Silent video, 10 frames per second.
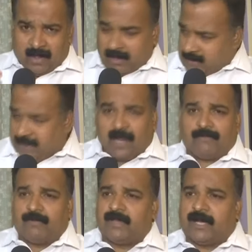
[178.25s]
Still
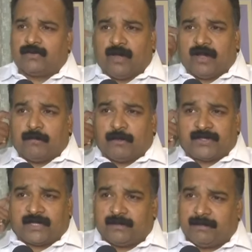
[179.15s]
now there are 200 boats
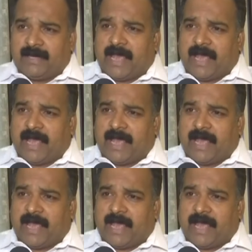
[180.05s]
are been